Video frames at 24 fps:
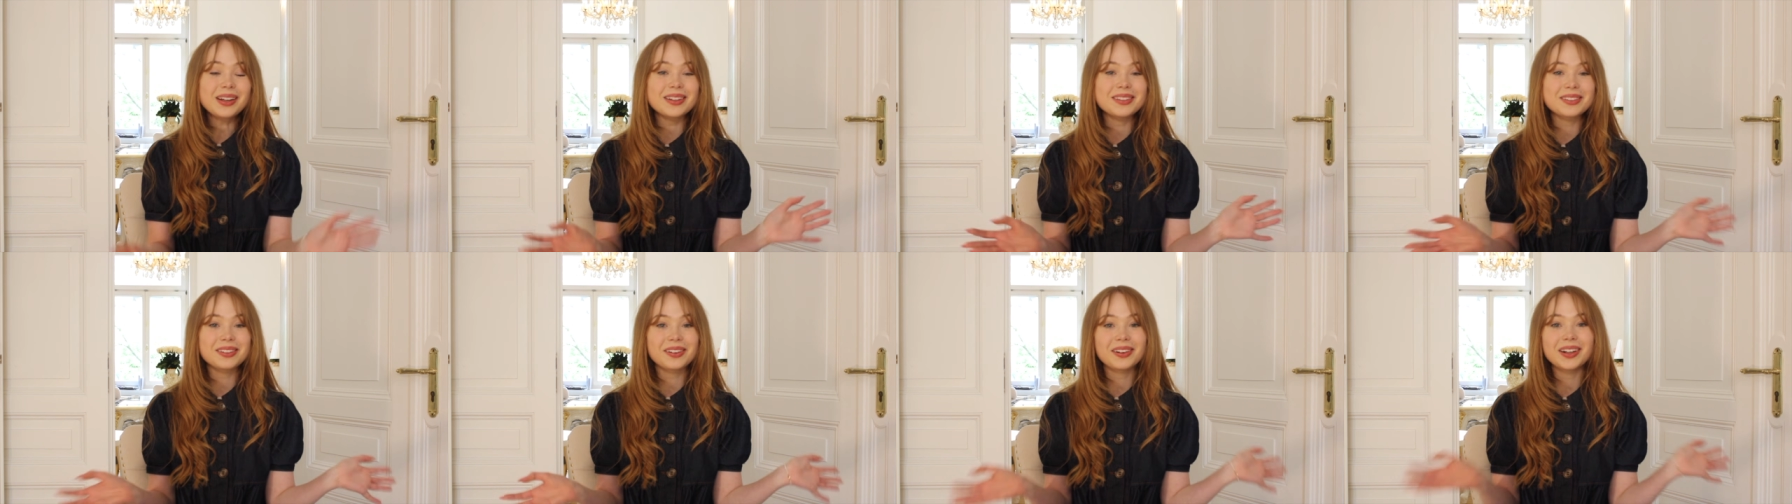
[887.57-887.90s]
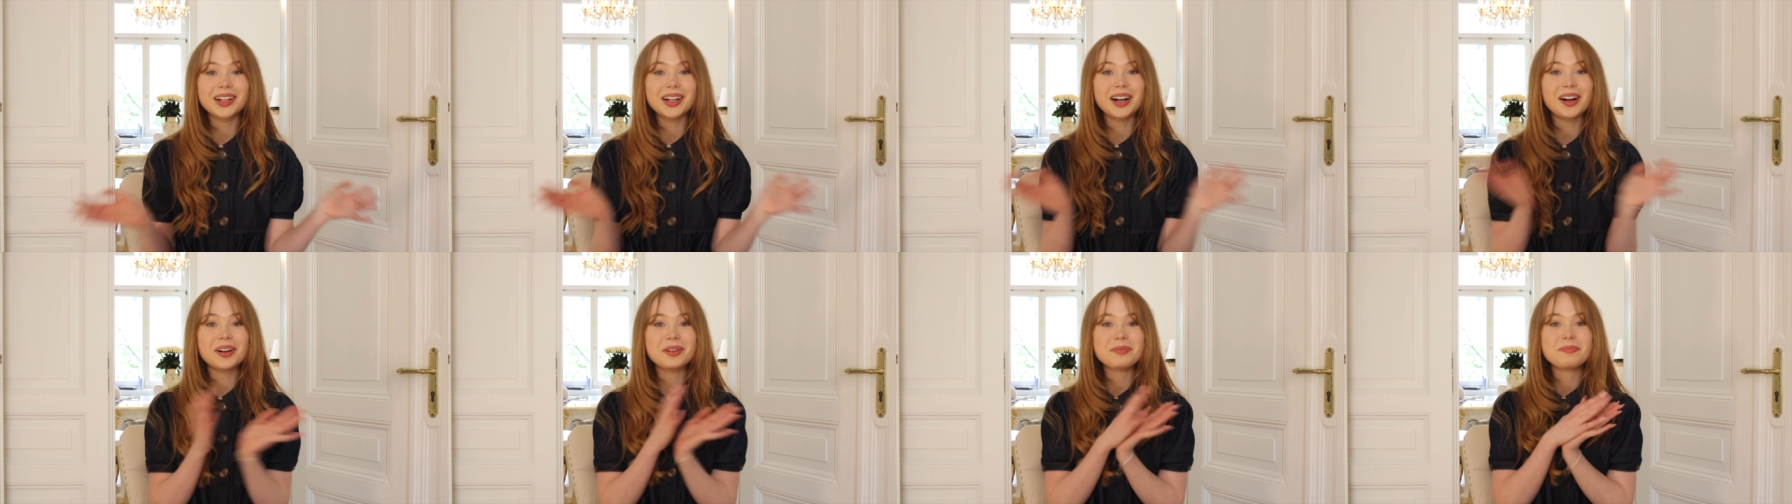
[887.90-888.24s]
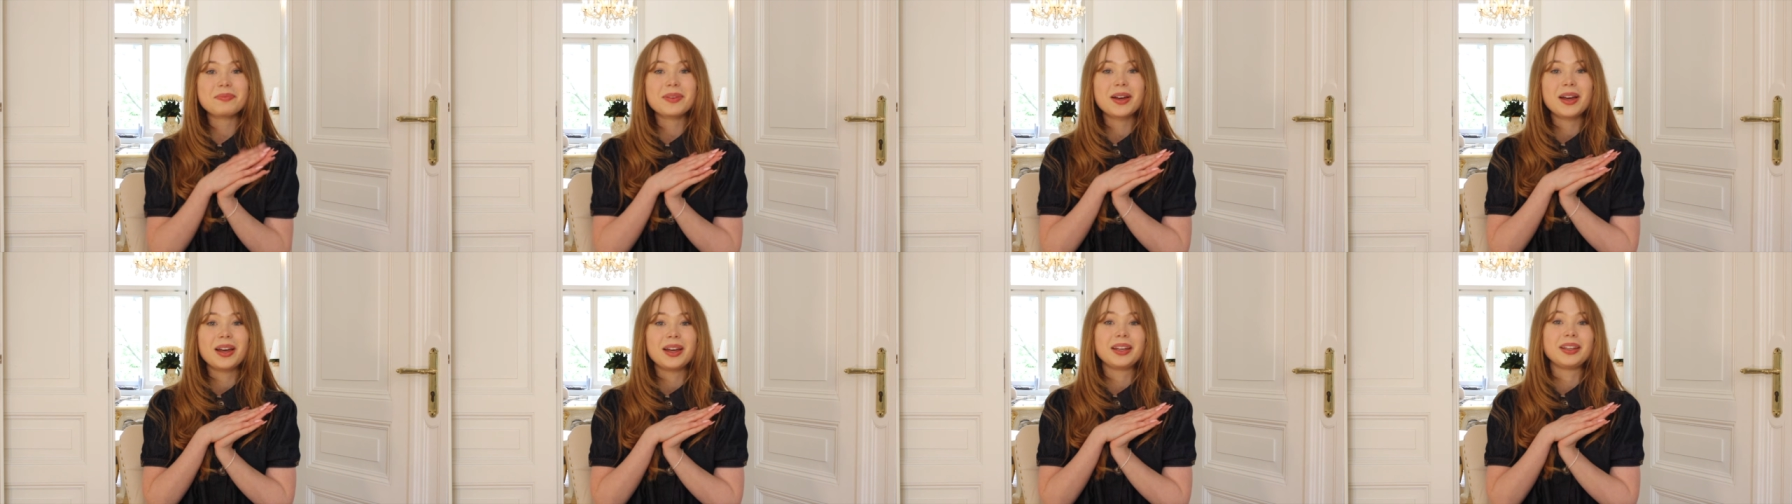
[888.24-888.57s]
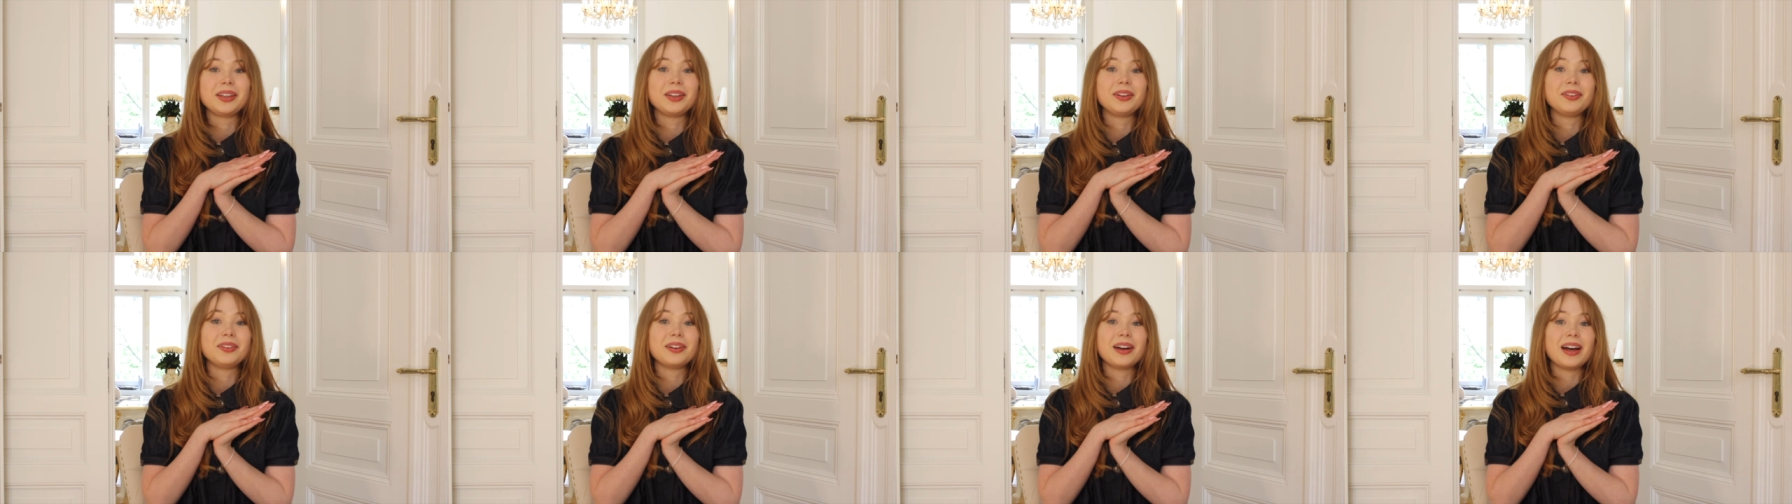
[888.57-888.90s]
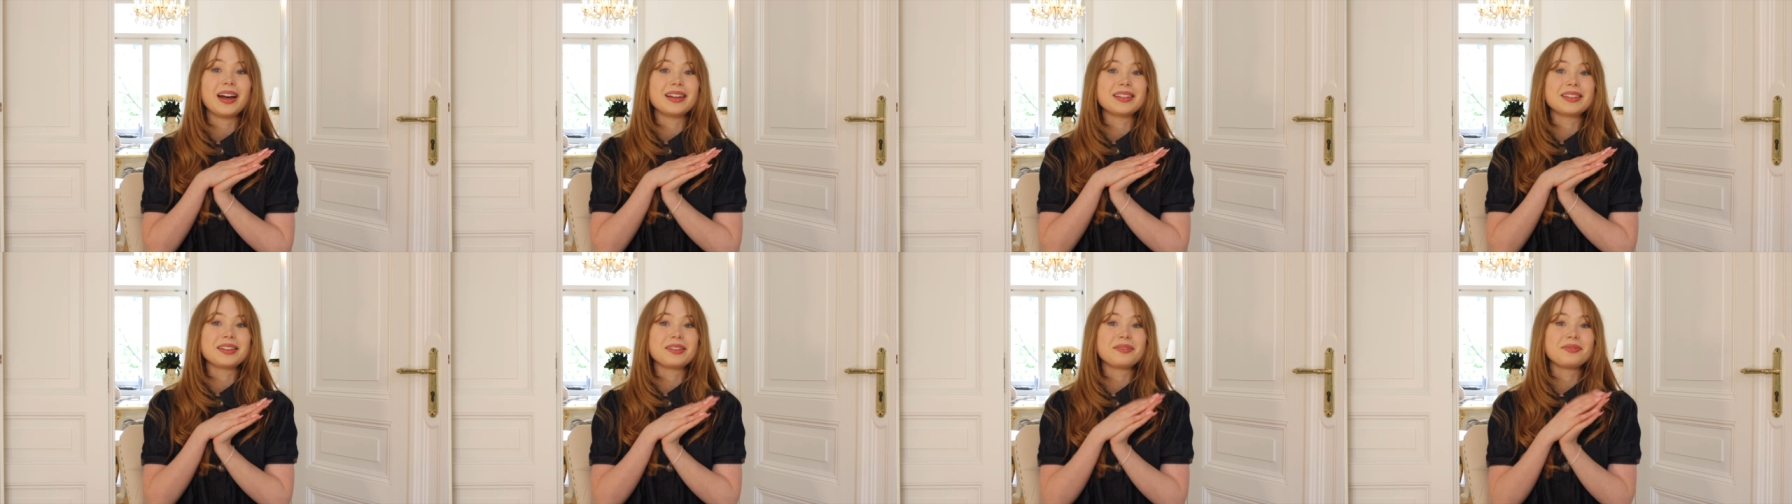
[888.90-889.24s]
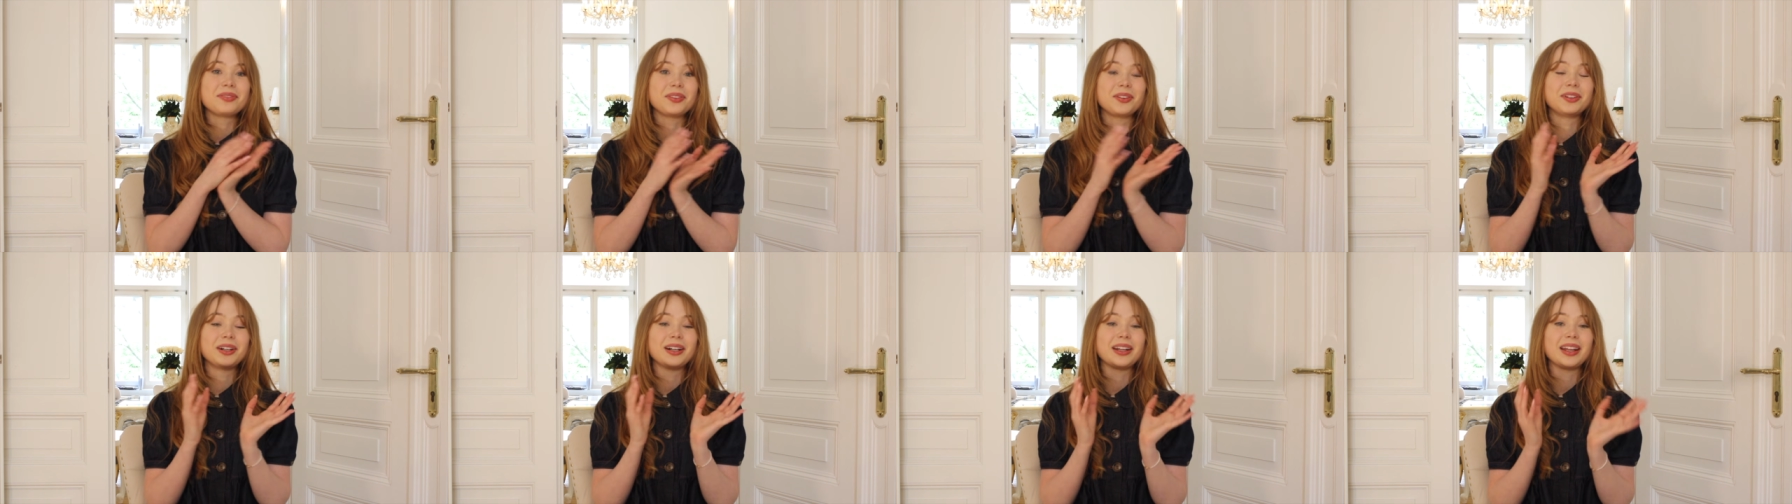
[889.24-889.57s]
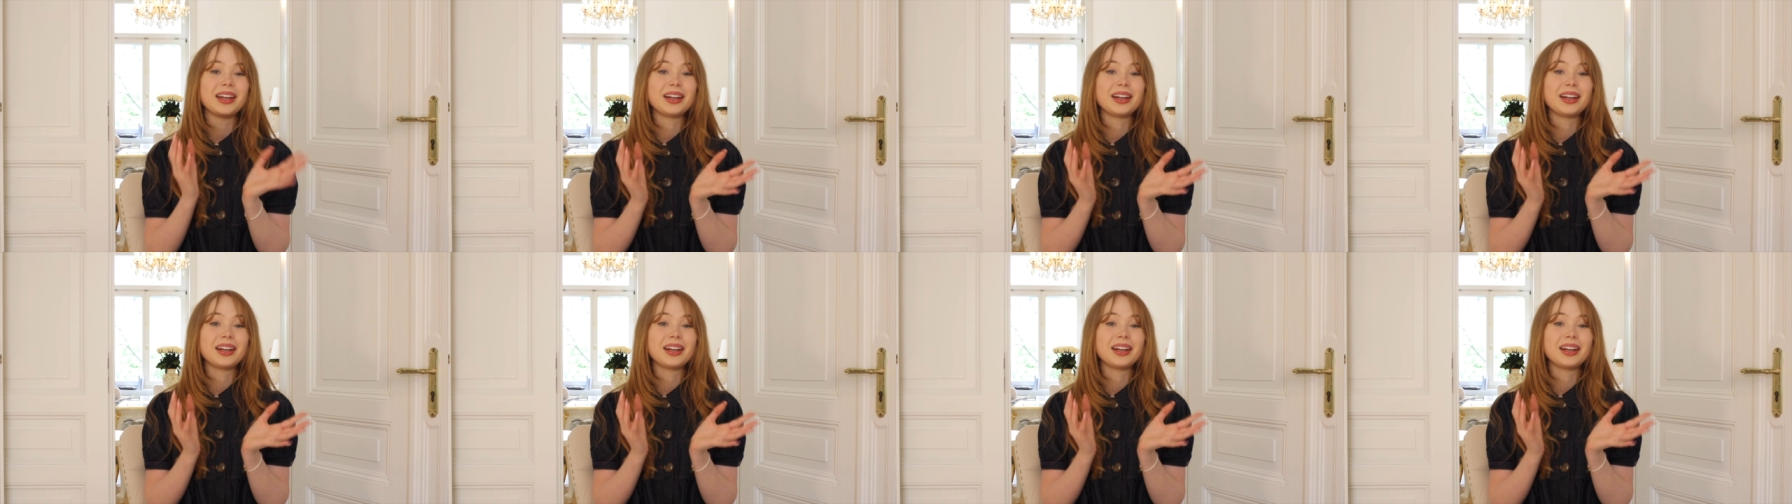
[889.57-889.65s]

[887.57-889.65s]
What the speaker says: So I hope you, as if you're an